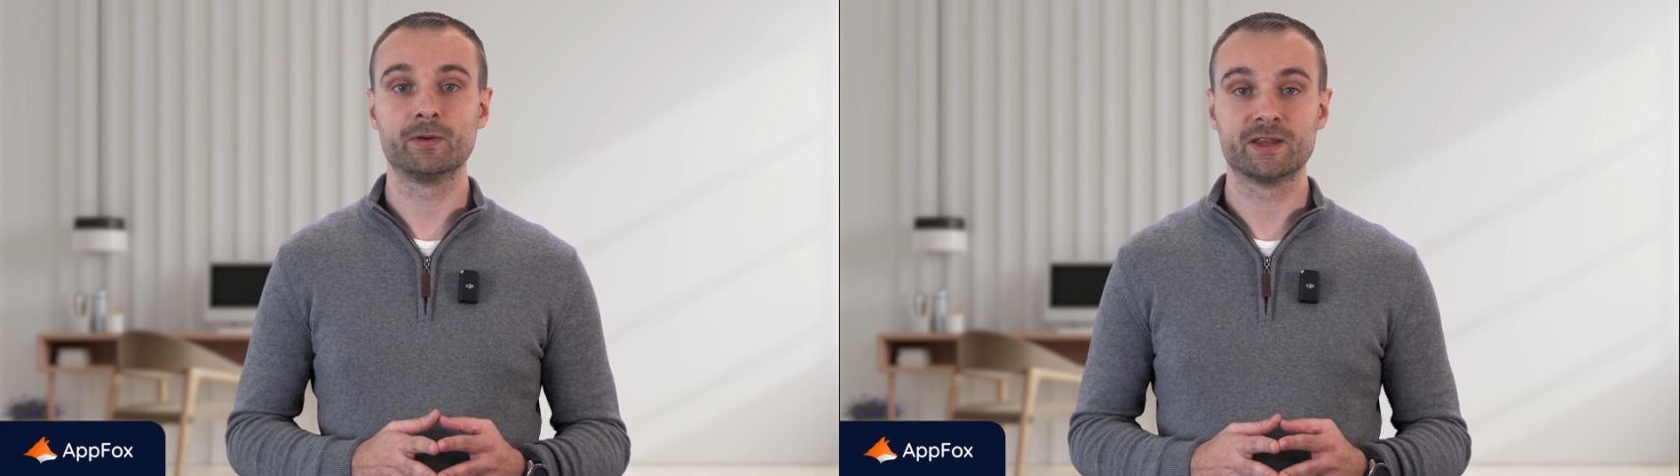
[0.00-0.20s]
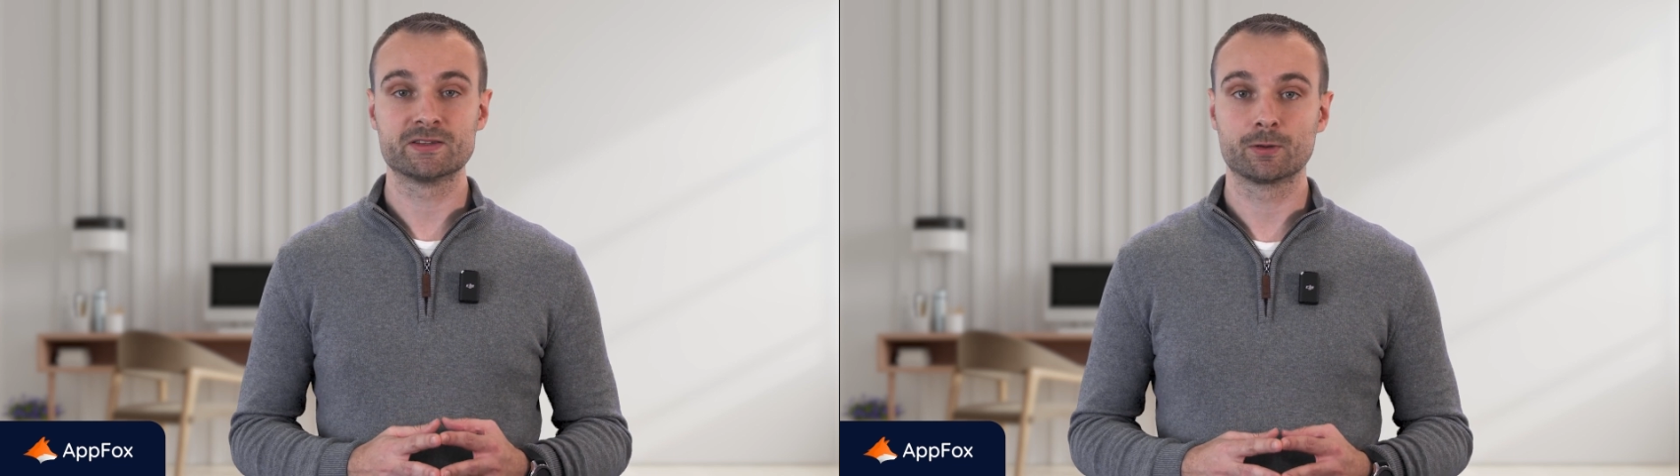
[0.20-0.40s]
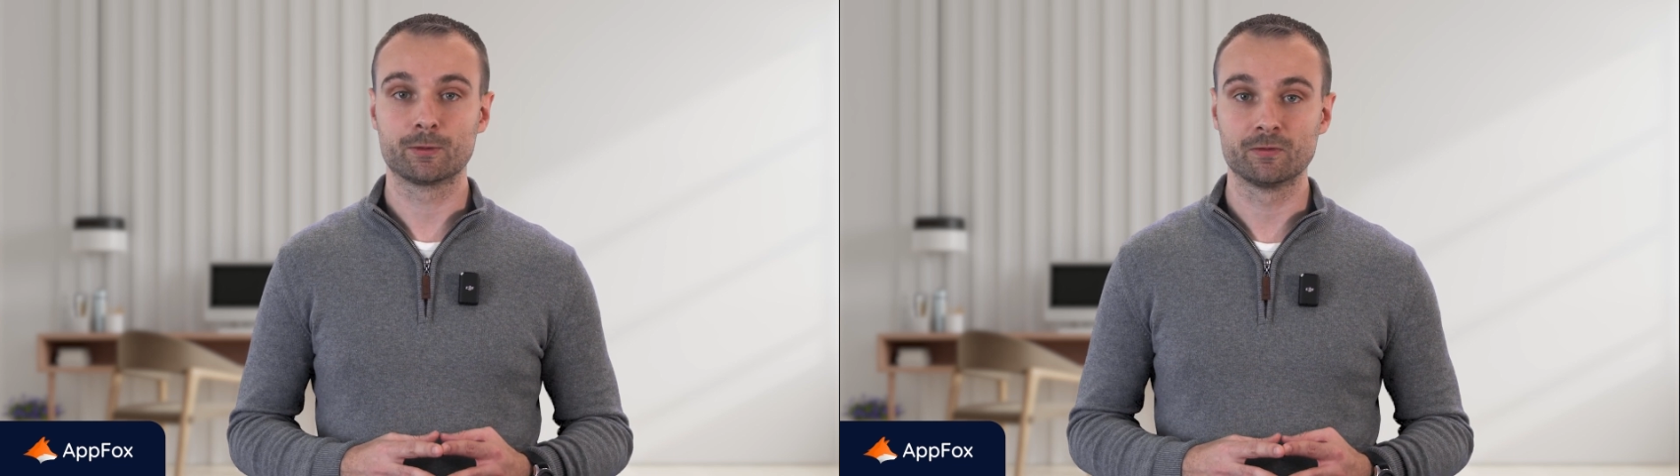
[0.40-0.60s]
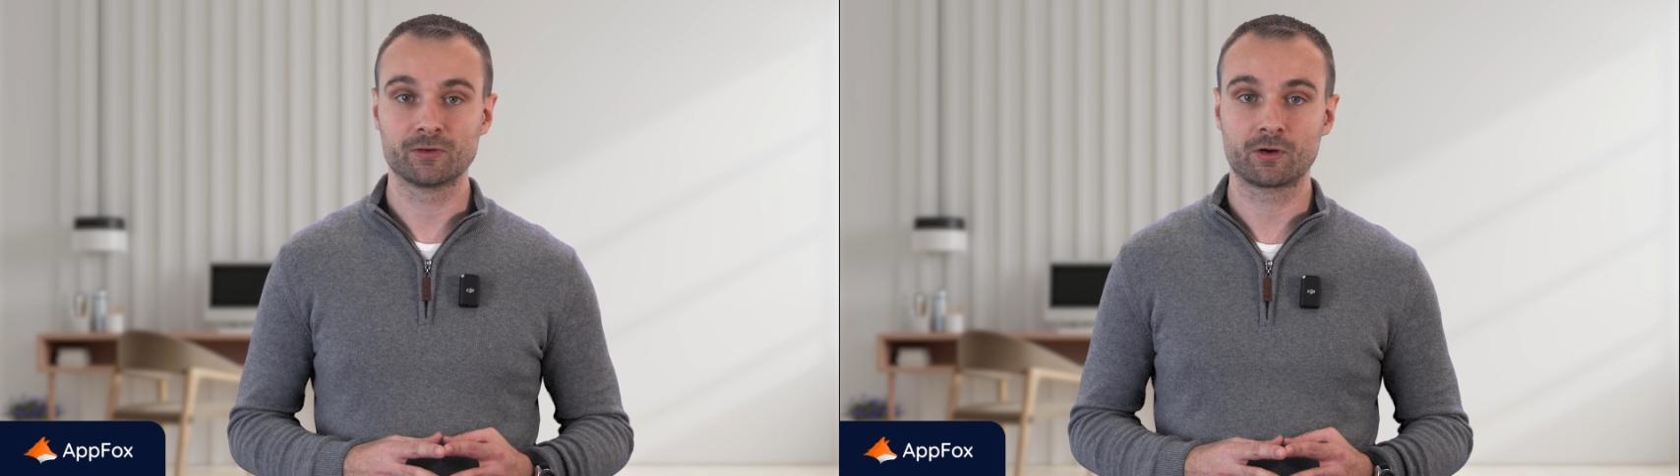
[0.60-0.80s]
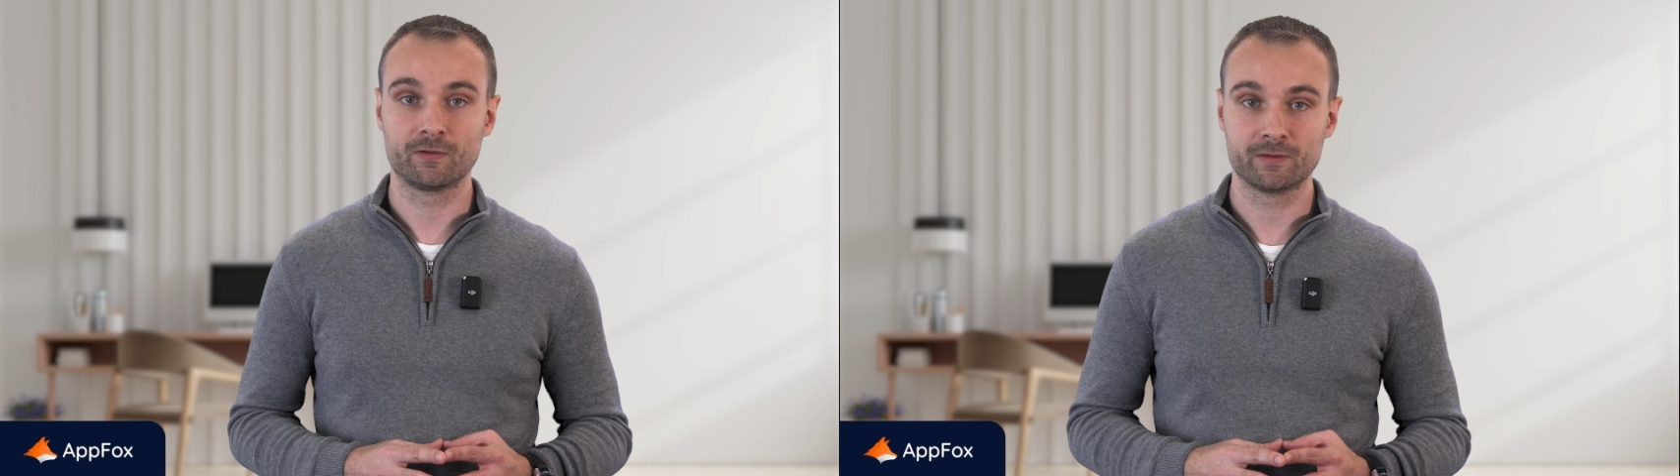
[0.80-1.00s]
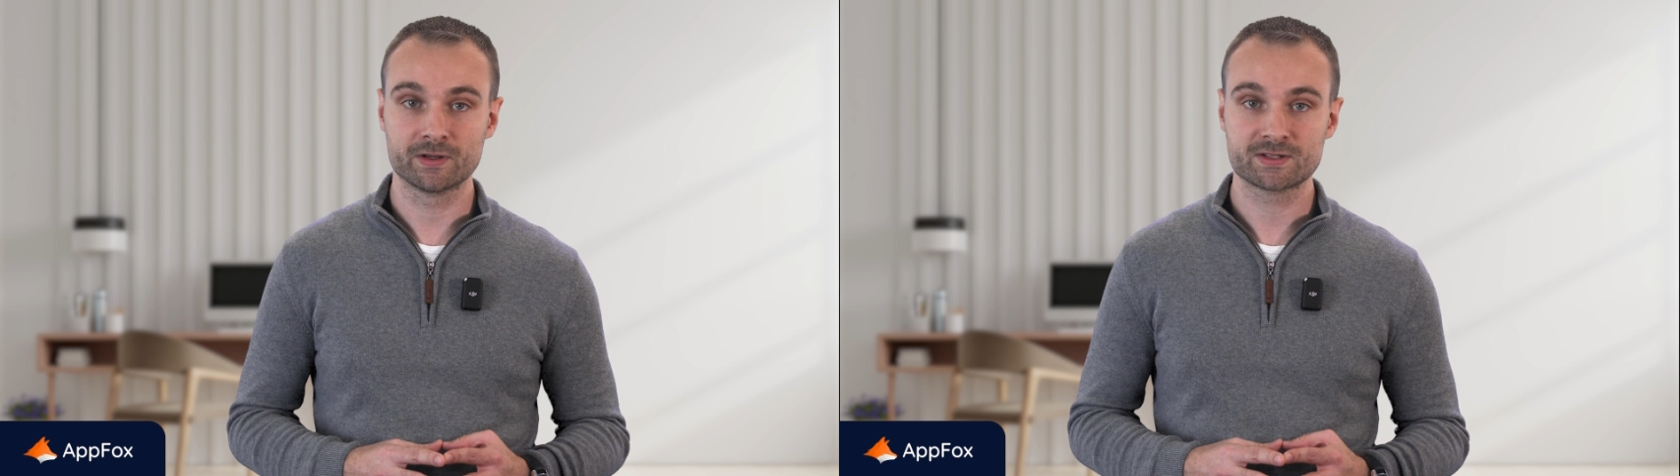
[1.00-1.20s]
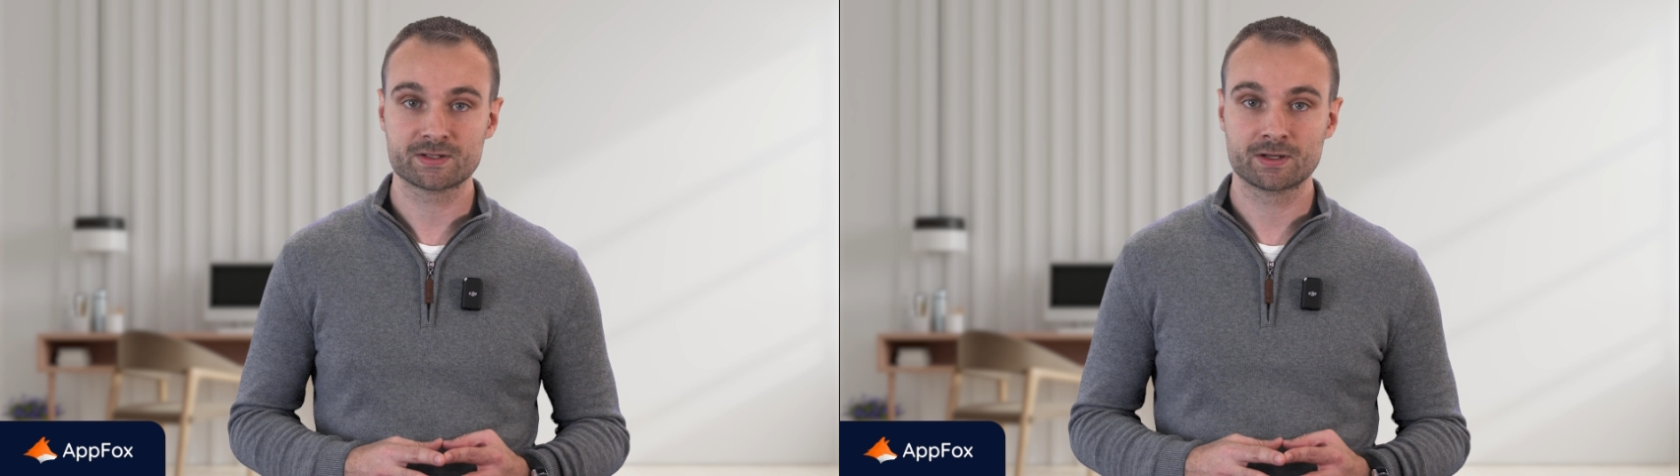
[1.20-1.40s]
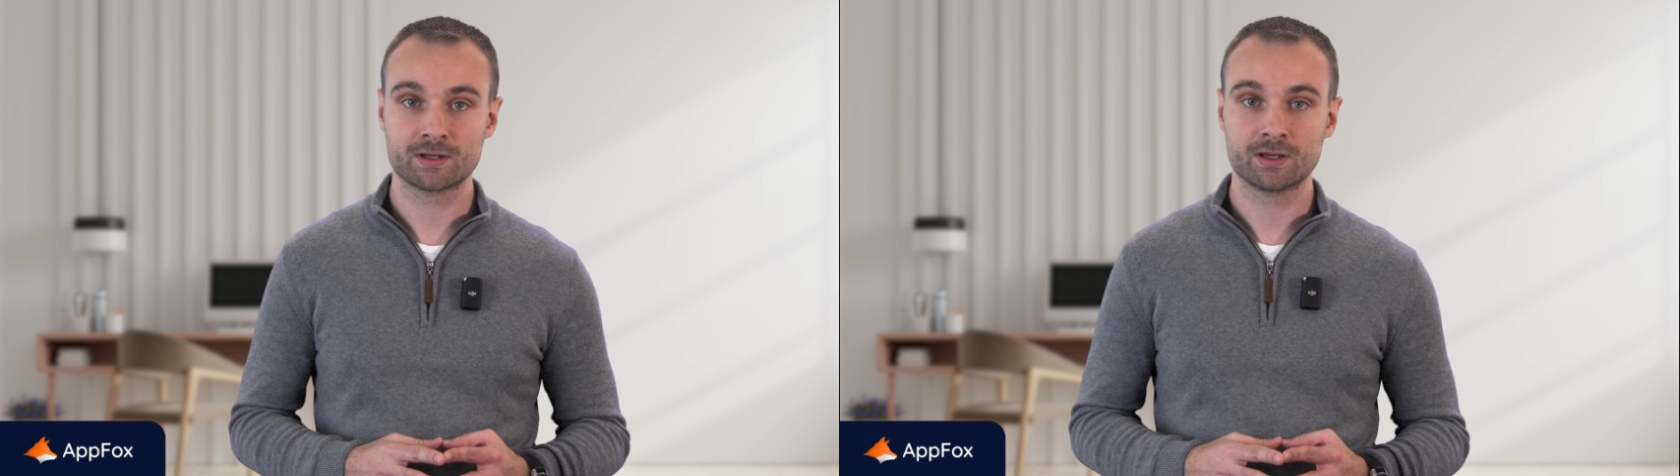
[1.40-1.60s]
built into Approvals for Confluence.